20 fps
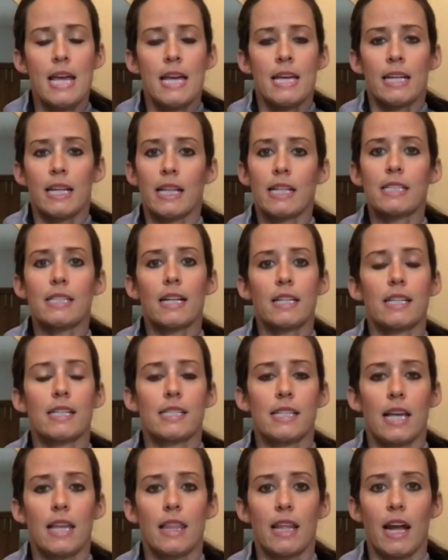Now, that's not to
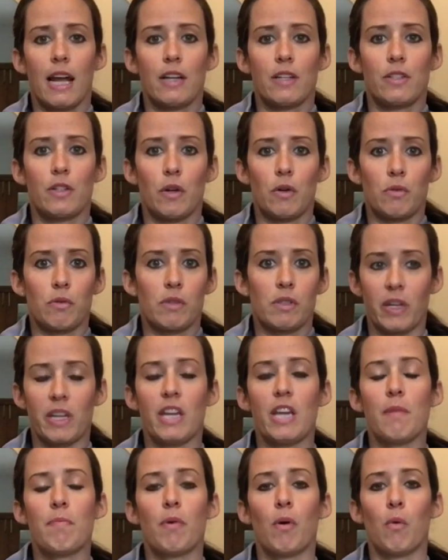say that I don't
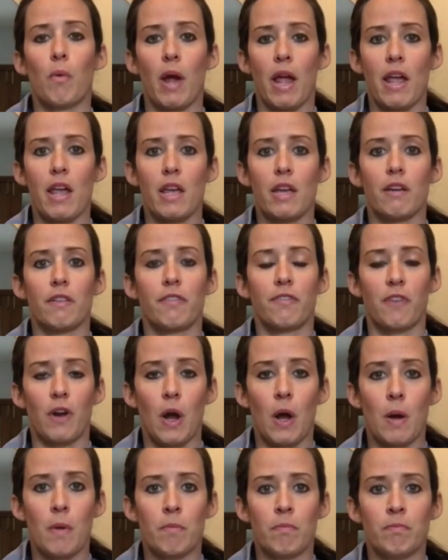keep away
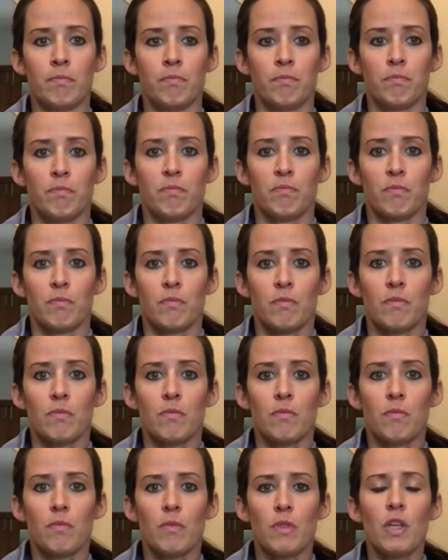from
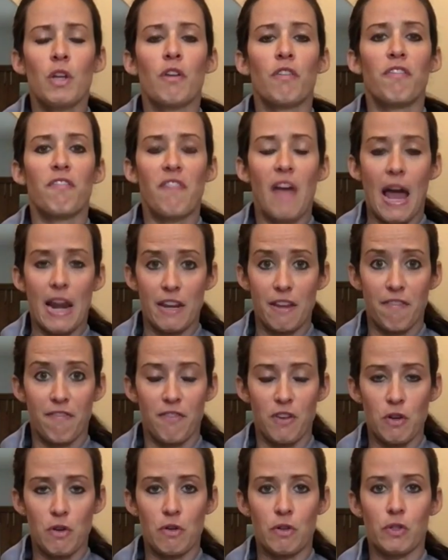fatty
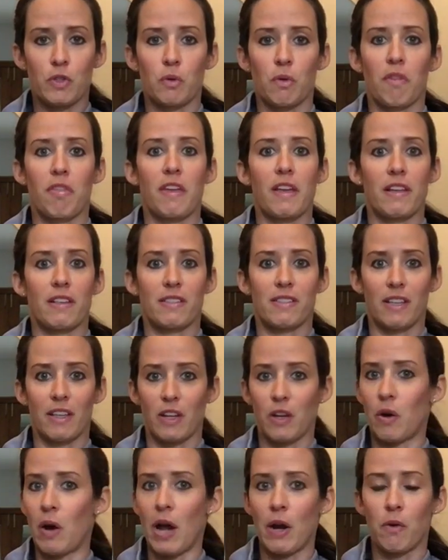foods or things that,
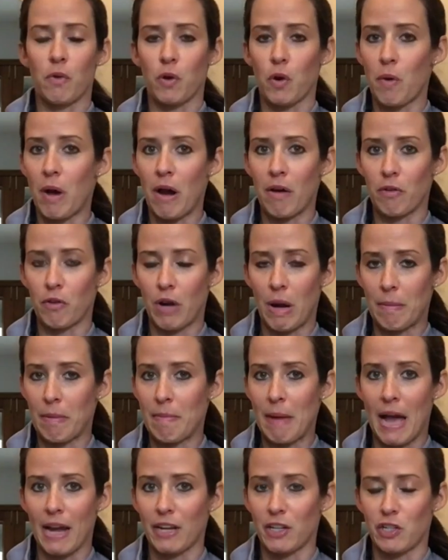I don't go out and grab a
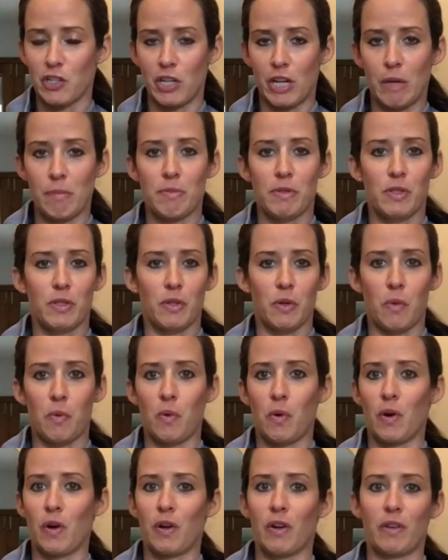bag of chips
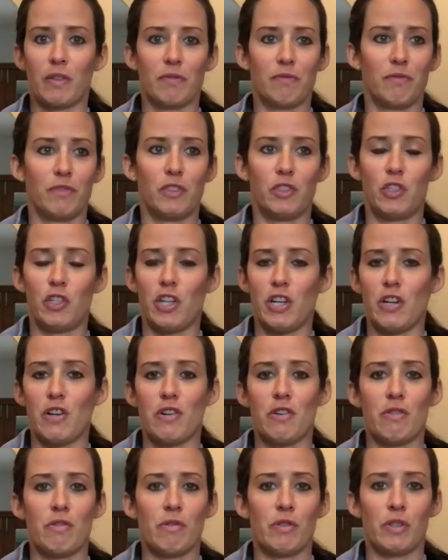or
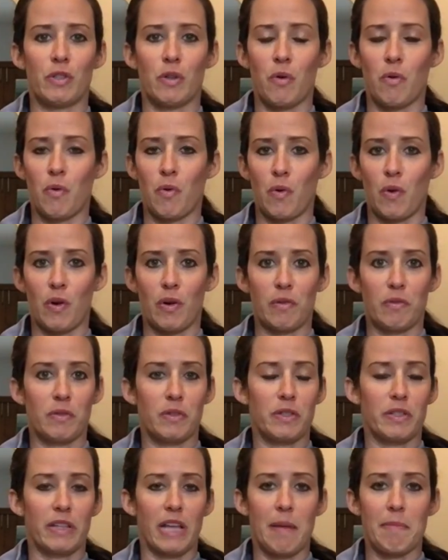Cheetos or
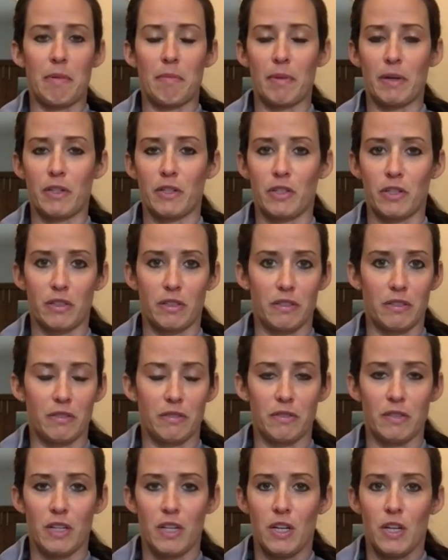slam a bunch of
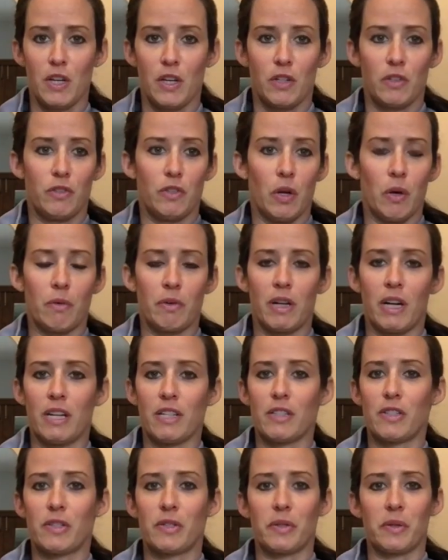
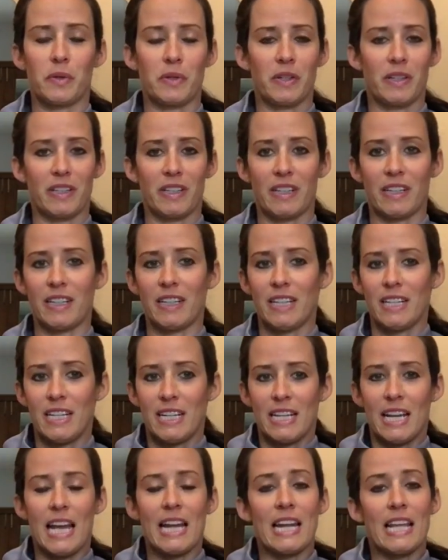donuts or
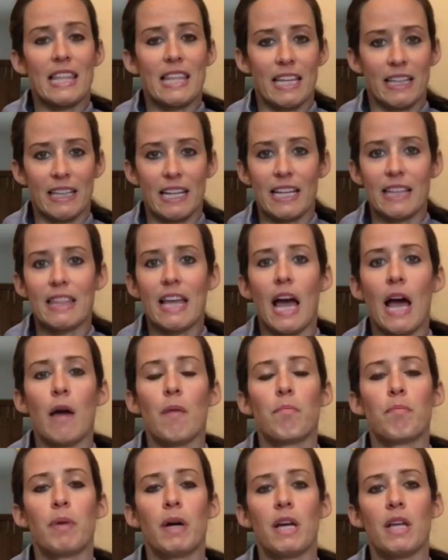anything like that.
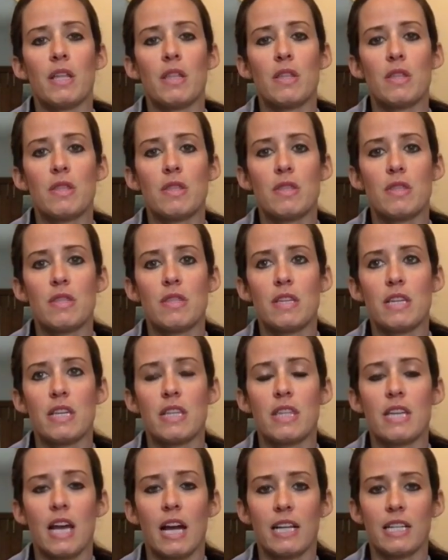But
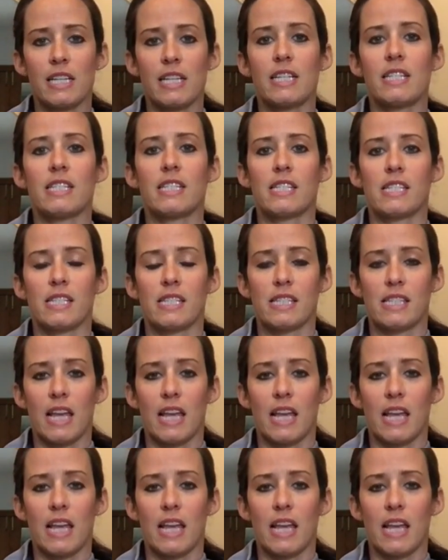the idea is